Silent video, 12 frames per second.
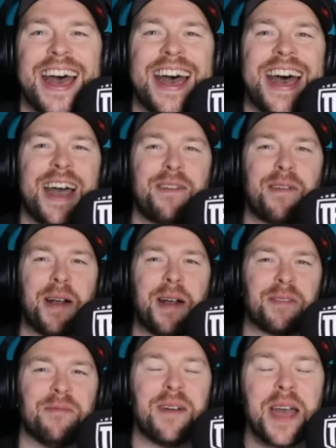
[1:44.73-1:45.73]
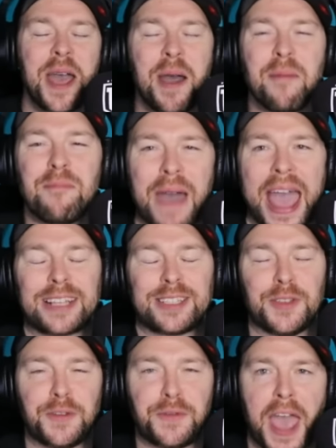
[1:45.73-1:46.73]
Ah, welcome back
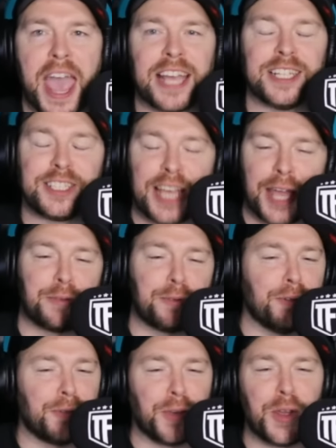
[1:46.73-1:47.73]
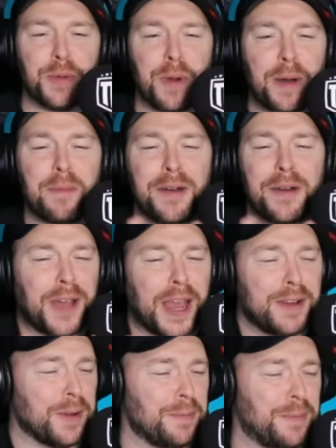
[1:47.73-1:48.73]
to the fan channel review. My my
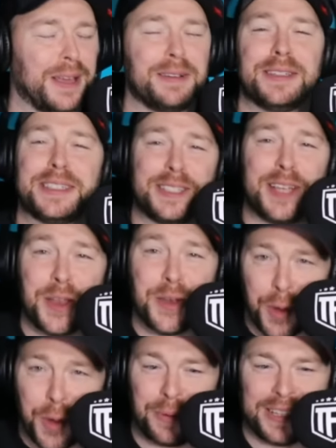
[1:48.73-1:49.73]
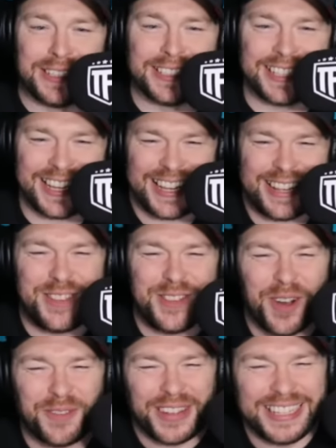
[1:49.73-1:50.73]
favorite bit was the uh, Nobbins.
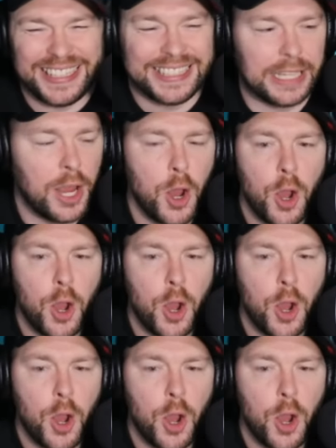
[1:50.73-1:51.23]
Nobbins.